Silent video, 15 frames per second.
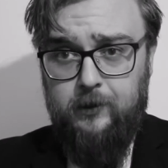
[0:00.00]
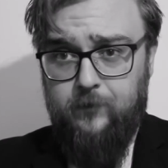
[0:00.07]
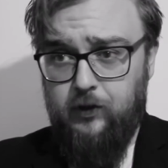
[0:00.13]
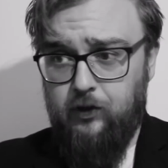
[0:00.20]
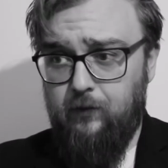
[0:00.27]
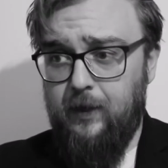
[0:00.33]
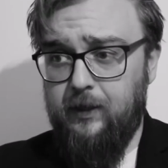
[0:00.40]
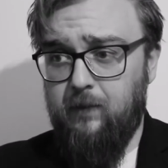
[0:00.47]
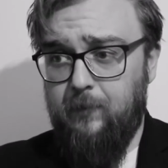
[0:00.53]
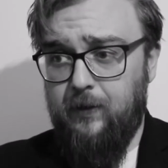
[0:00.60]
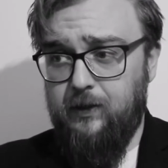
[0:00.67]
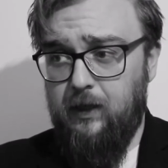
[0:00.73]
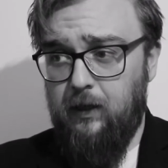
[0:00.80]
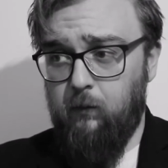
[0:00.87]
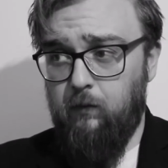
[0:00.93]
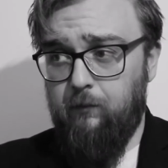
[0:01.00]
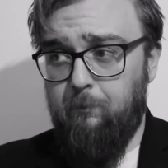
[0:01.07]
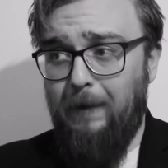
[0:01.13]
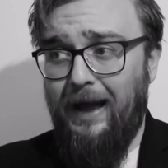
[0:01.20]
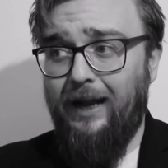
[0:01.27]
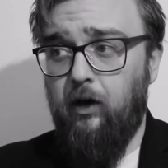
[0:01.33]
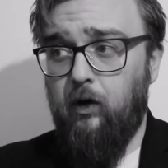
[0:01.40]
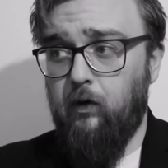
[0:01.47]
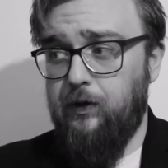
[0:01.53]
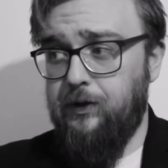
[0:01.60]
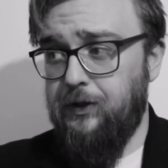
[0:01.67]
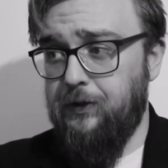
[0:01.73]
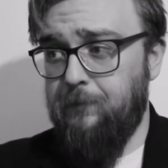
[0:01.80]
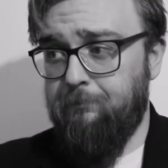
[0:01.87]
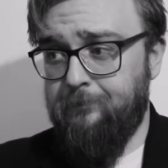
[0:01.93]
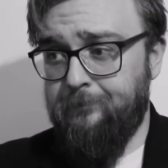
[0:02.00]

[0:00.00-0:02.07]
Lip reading: I've distracted myself with bat noises.